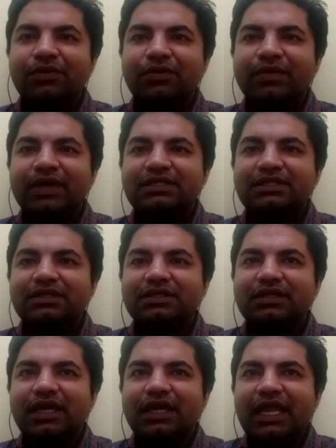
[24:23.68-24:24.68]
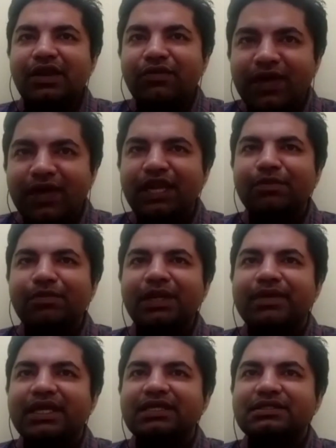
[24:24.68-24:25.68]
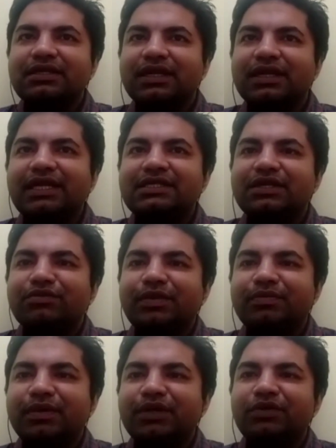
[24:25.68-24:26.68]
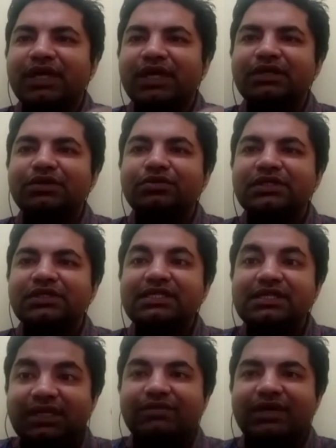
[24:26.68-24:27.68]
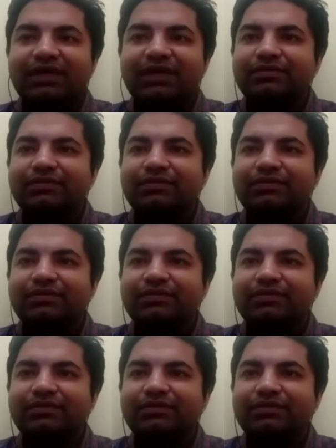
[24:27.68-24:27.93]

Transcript: which invariably brings the right set of people together to just survive.